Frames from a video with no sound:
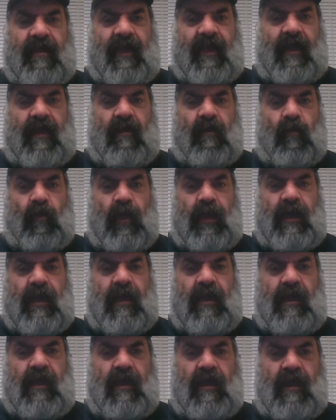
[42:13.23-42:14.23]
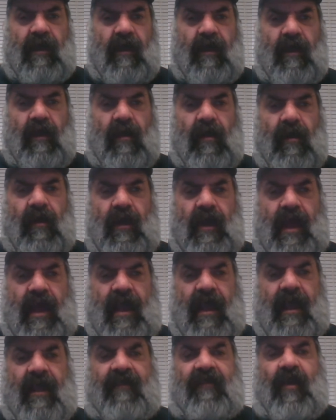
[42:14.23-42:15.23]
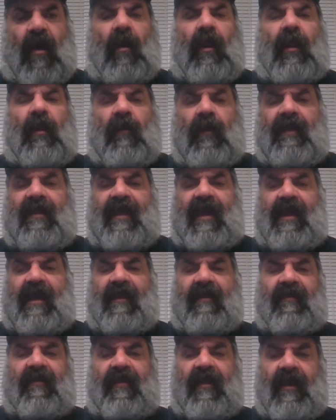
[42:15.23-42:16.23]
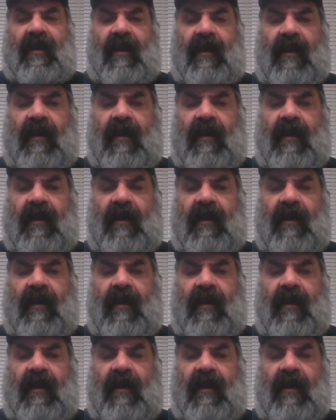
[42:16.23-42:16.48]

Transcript: that we it, it's only when things